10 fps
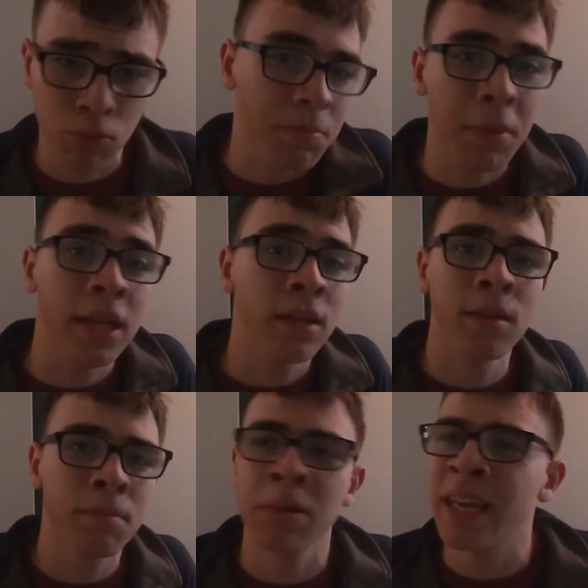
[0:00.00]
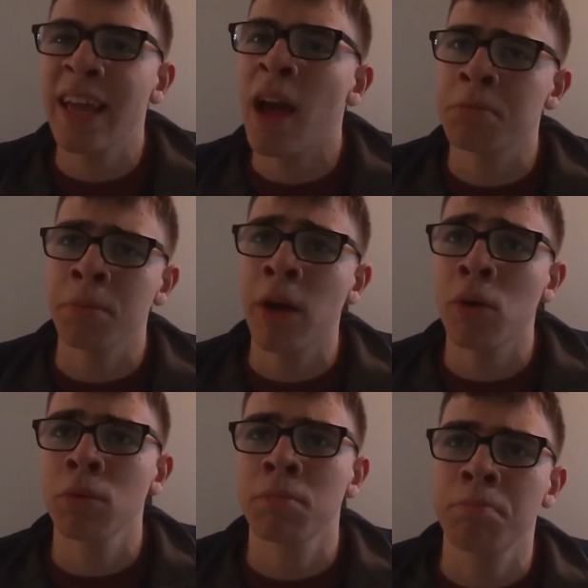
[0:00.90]
would mean, being Captain
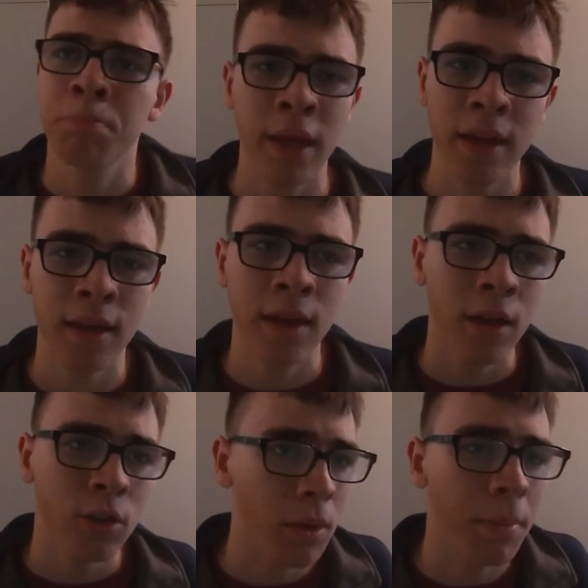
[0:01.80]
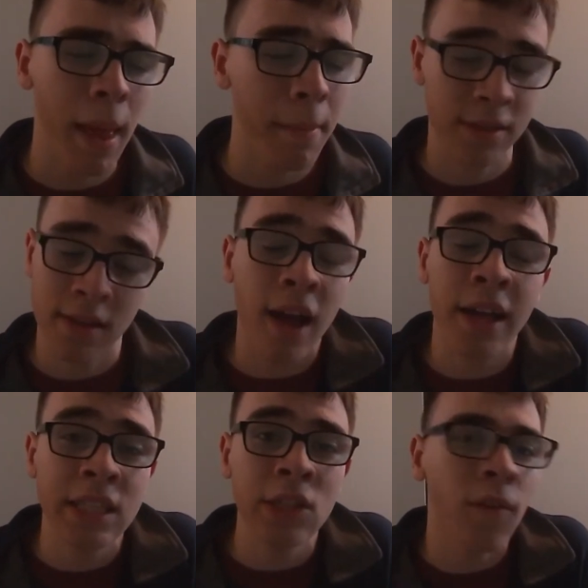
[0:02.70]
America would be to a black person?
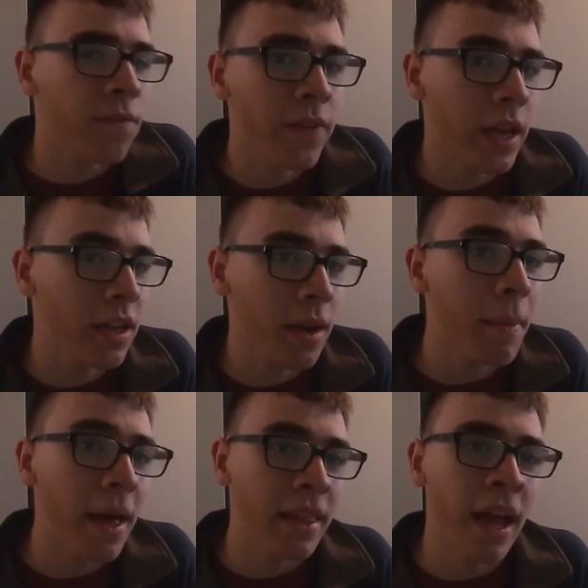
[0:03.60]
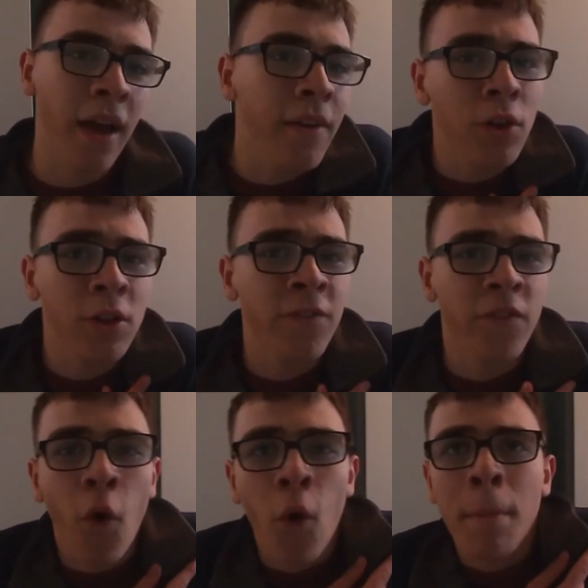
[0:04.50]
I did not think about that. I only
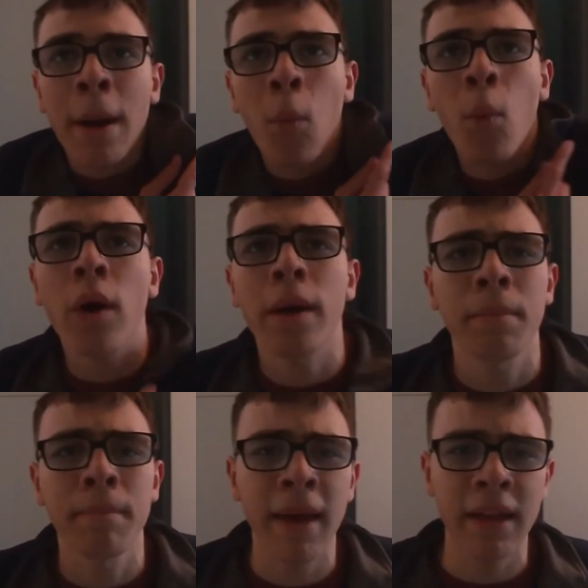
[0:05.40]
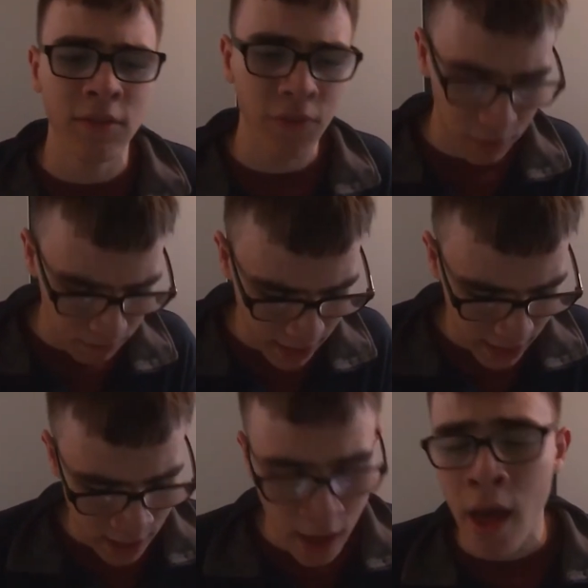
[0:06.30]
thought about what it meant for
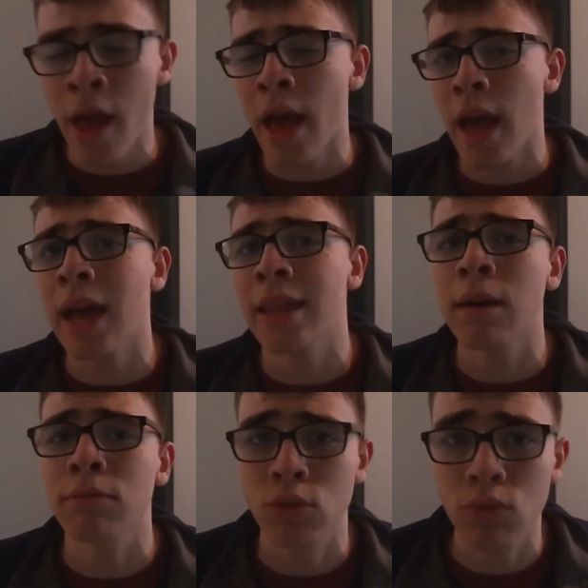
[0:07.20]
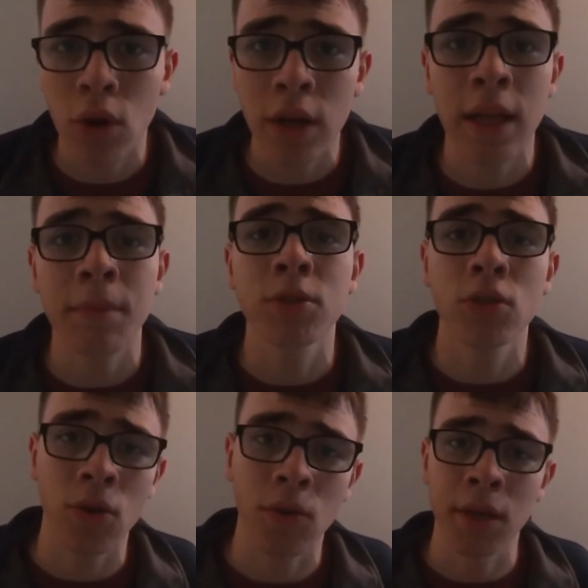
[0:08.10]
me, and that was wrong, and I'm
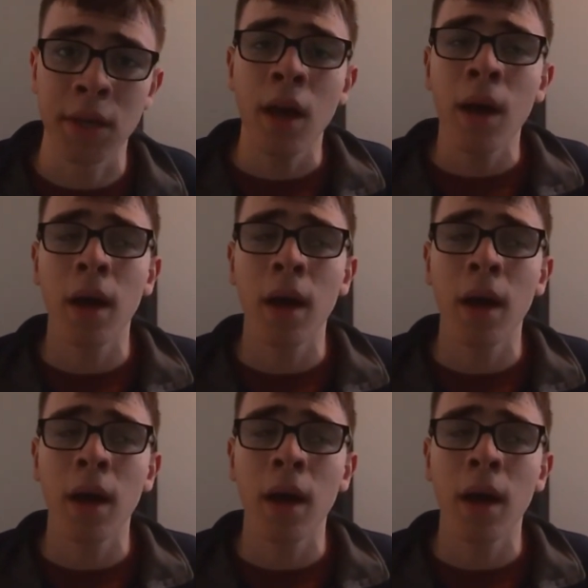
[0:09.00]
sorry.